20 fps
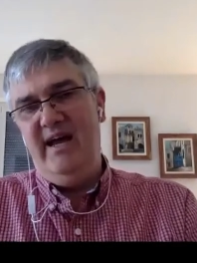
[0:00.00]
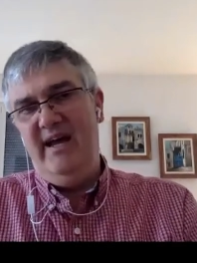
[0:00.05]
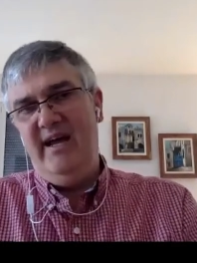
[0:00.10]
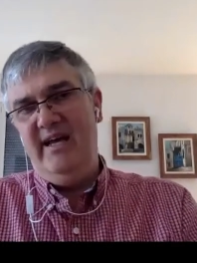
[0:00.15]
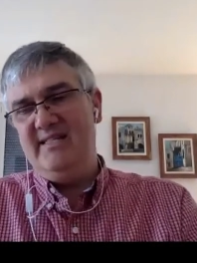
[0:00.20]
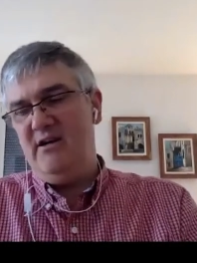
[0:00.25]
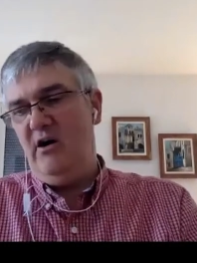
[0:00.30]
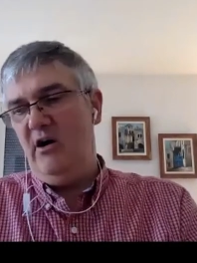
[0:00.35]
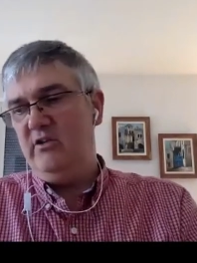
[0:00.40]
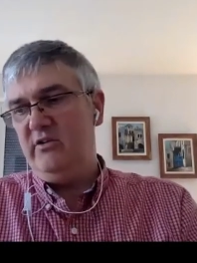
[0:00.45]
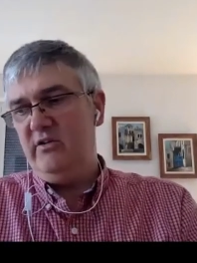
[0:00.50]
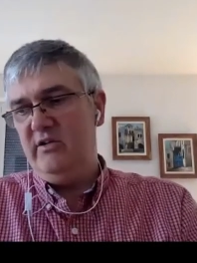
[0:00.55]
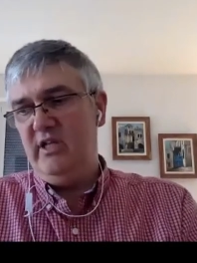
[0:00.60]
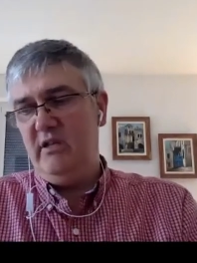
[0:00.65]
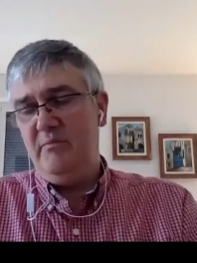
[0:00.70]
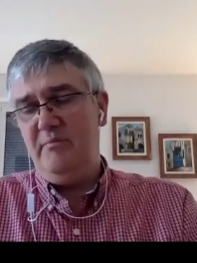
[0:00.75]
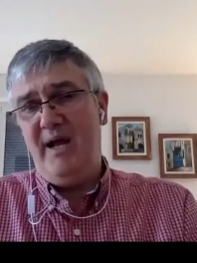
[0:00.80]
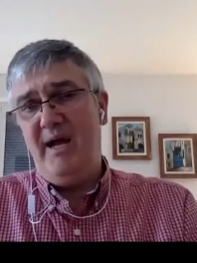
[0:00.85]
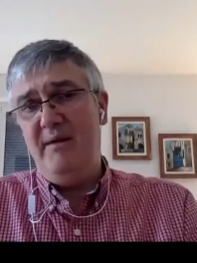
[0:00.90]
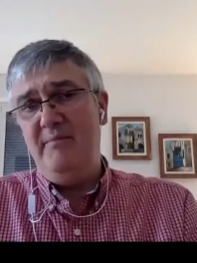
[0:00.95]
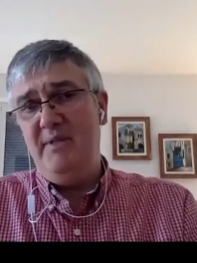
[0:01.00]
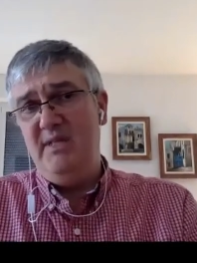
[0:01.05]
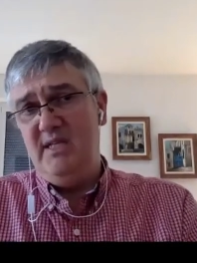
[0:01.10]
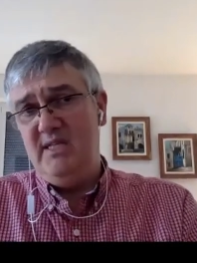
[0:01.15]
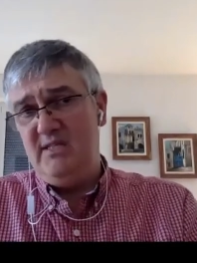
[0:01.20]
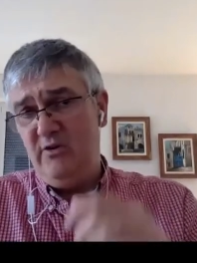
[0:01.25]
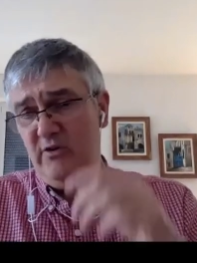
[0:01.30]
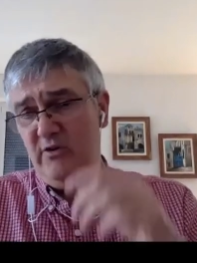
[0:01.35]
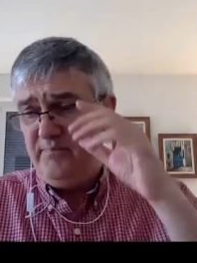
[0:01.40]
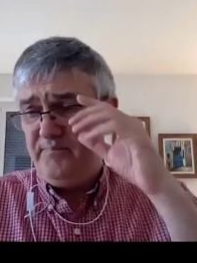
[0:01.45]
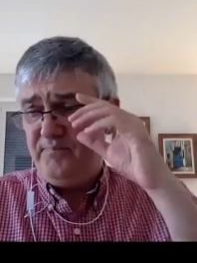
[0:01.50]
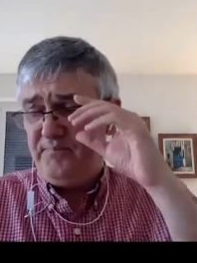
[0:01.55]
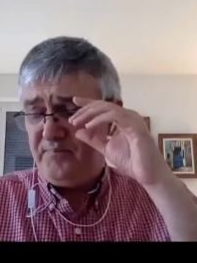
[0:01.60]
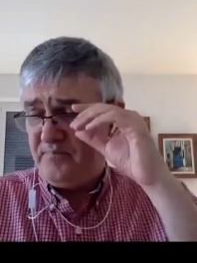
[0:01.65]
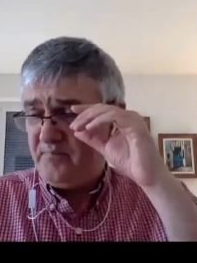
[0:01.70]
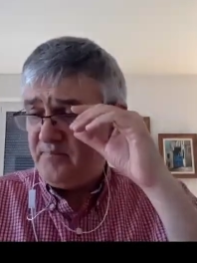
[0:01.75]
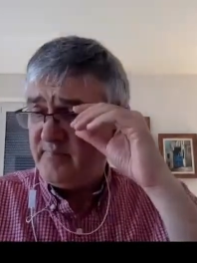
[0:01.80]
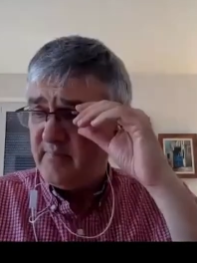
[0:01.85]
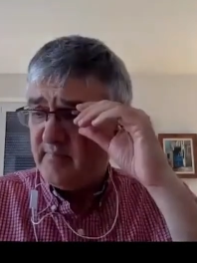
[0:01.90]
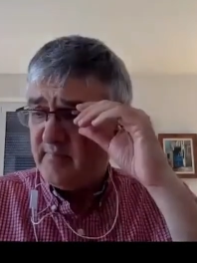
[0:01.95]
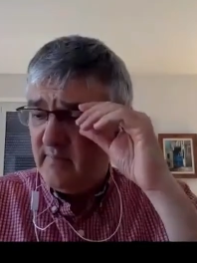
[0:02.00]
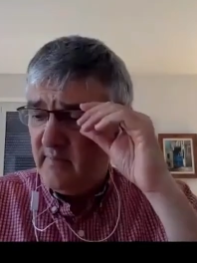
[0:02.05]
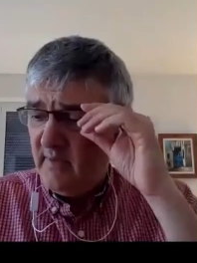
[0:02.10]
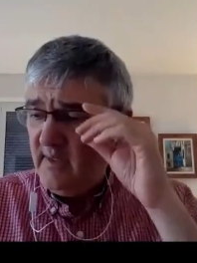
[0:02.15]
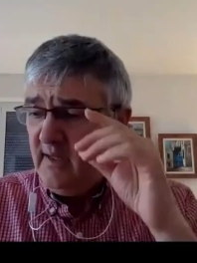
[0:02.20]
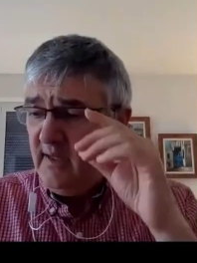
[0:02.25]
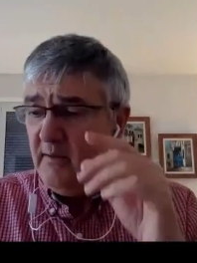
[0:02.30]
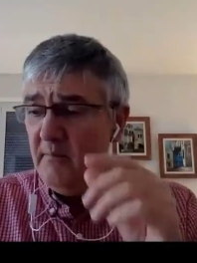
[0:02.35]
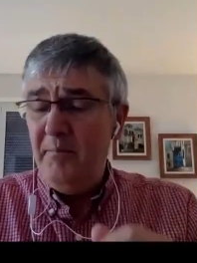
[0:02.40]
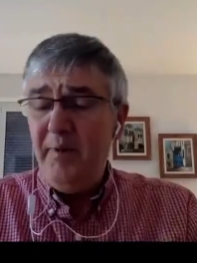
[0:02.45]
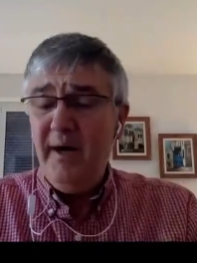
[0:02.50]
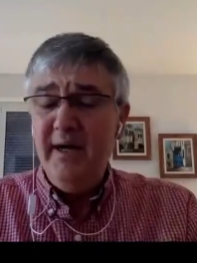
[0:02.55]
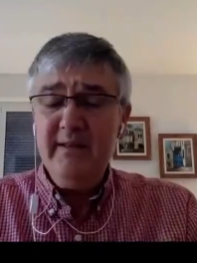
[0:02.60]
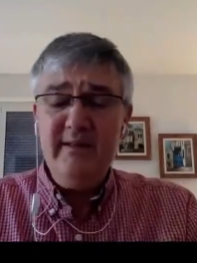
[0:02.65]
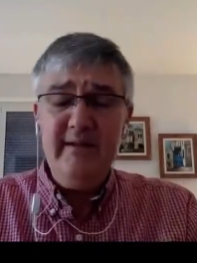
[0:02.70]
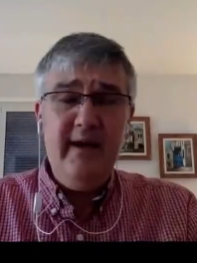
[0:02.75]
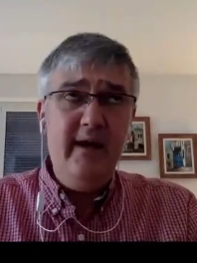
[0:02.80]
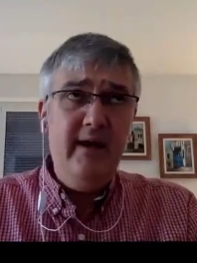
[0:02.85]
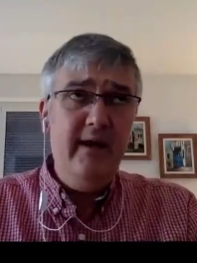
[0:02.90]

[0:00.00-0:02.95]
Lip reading: as alternate prime minister. But